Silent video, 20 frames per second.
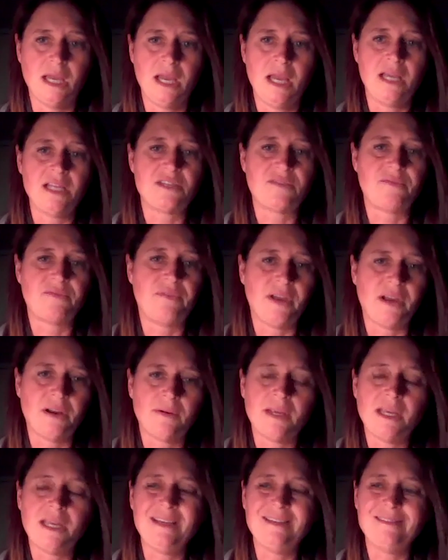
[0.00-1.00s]
It's
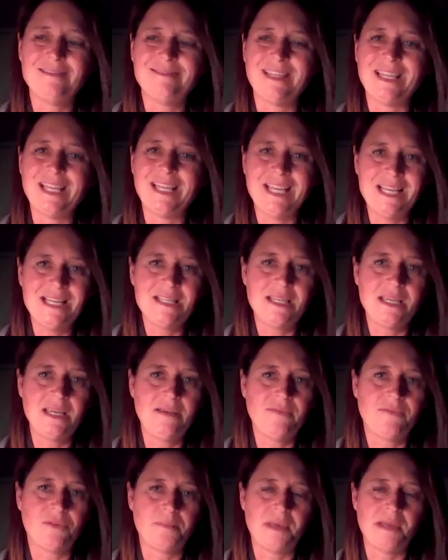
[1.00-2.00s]
very
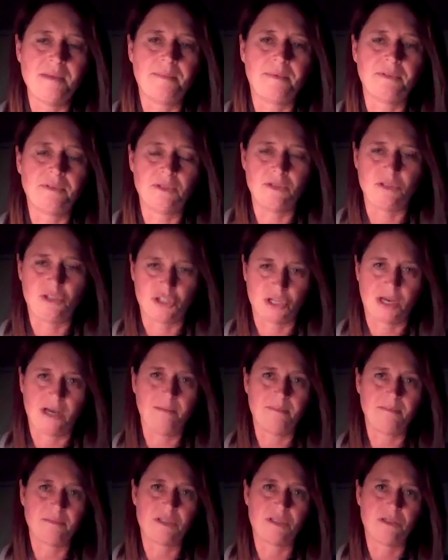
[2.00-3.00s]
easy for people to
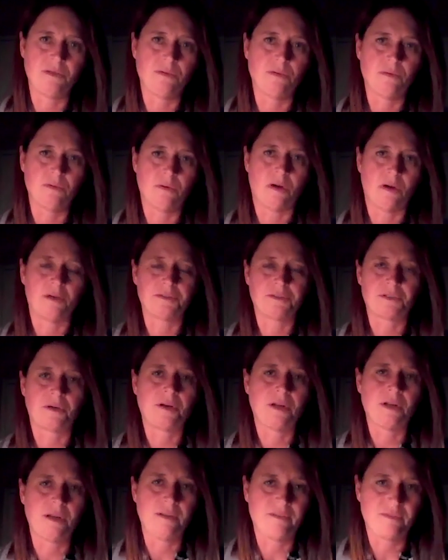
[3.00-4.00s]
jump to
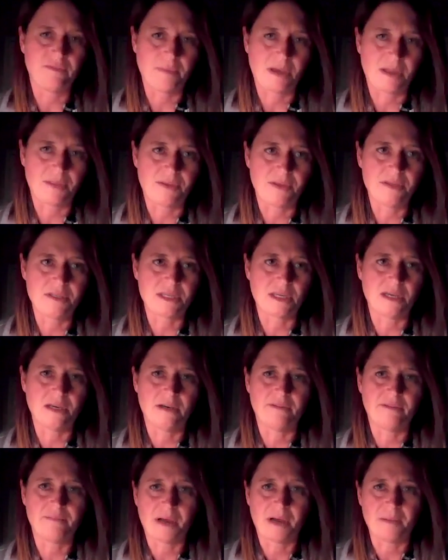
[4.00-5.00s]
alternative methods
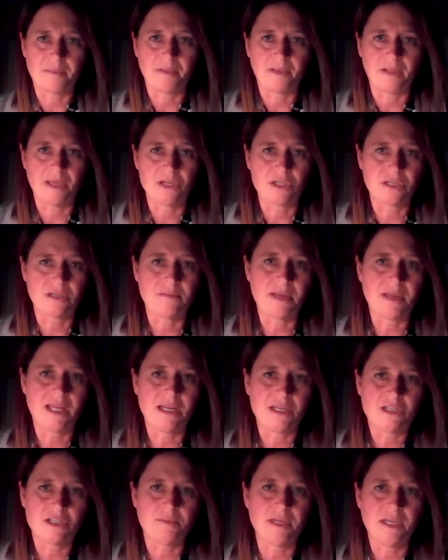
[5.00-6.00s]
of population
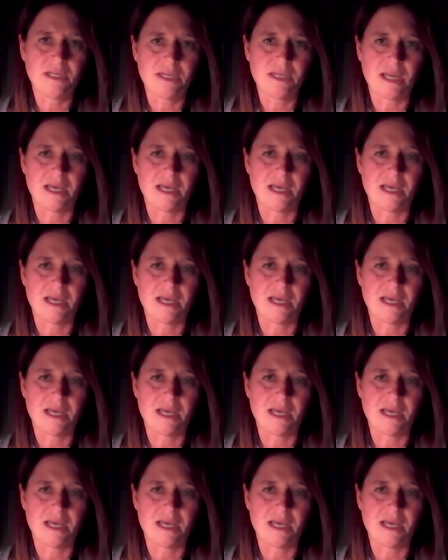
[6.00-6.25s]
management,